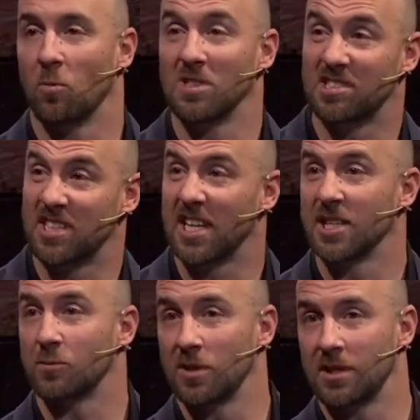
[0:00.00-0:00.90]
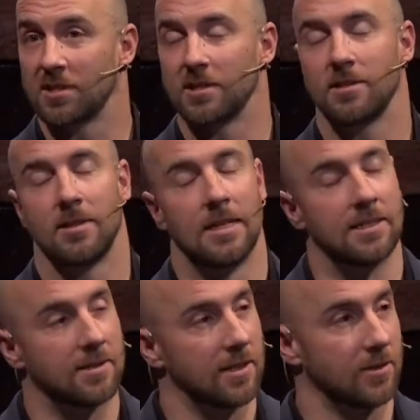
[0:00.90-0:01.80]
One stands, one doesn't. And he
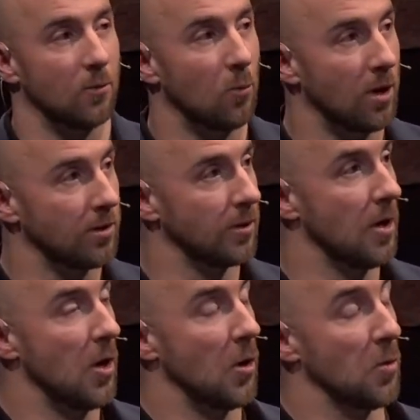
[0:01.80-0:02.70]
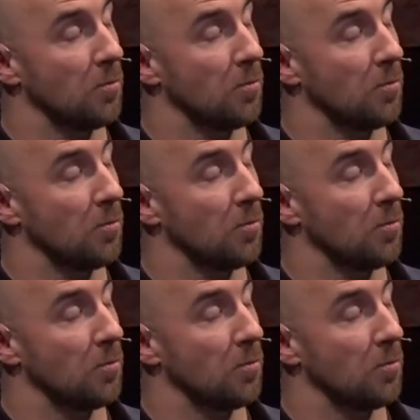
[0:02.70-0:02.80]
says, The one who